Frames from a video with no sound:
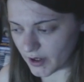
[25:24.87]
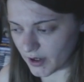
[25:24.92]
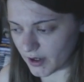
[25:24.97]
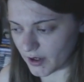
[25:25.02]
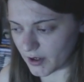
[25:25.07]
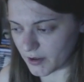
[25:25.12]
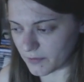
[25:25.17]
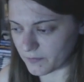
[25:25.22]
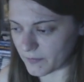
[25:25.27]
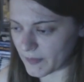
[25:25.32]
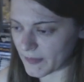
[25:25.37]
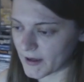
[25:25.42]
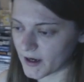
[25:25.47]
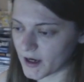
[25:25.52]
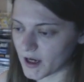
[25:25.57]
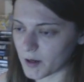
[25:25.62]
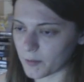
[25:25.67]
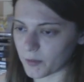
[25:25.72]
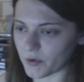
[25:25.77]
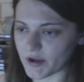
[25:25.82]

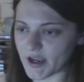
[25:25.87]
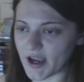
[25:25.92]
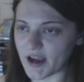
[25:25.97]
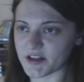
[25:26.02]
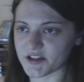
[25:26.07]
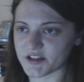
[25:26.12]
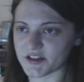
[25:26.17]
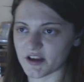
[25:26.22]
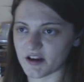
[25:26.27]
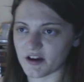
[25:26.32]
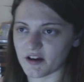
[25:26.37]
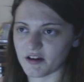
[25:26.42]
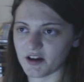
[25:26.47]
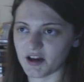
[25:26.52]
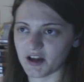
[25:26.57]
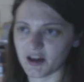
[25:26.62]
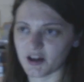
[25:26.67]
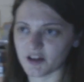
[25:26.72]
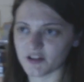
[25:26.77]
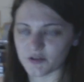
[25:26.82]
But yeah, it's a
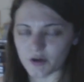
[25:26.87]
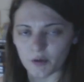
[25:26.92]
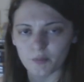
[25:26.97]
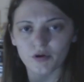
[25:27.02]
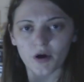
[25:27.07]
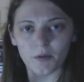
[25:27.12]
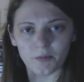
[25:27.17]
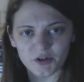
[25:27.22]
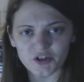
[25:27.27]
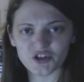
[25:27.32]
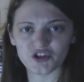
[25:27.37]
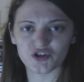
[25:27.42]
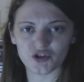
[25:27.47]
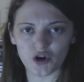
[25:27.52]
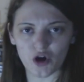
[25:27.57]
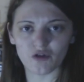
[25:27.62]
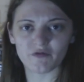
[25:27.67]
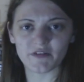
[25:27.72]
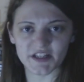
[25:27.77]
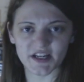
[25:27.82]
proper
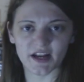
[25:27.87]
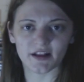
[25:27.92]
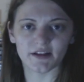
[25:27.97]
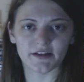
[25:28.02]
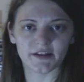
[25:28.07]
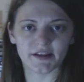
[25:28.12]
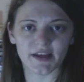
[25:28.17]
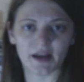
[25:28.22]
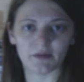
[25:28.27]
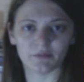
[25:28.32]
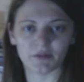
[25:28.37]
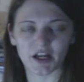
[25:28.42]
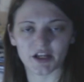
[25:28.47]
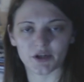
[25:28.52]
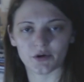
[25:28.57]
storytelling game.